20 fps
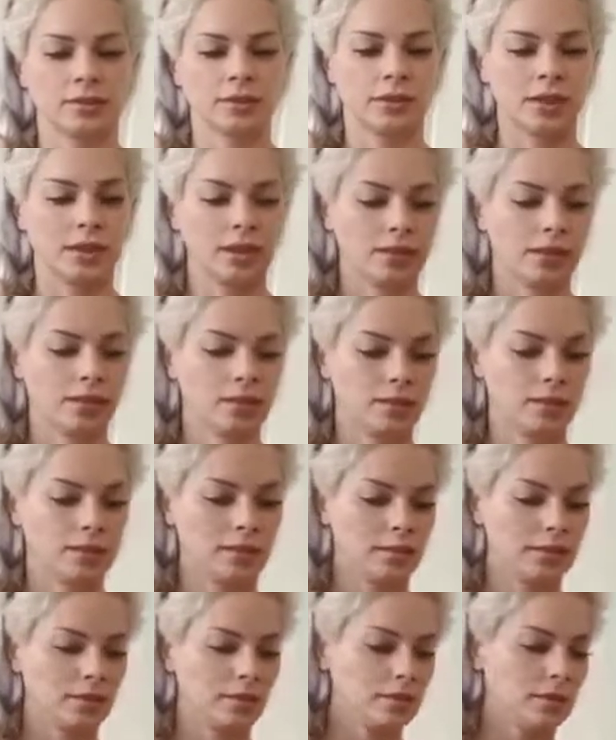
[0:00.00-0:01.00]
Okay.
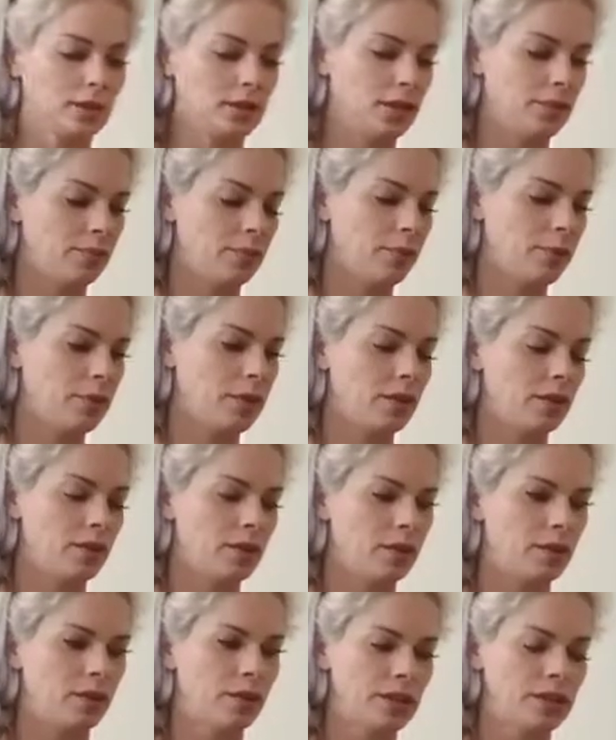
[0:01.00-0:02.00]
Keep them in the
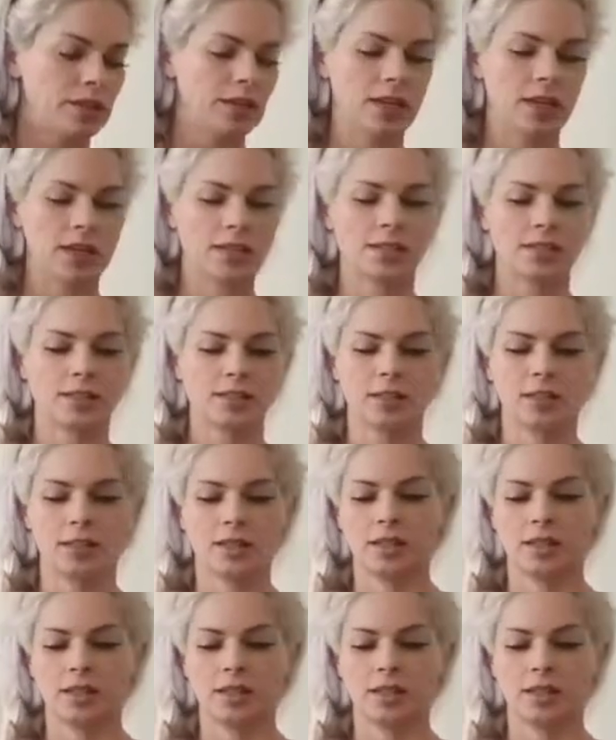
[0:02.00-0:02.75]
correct hands.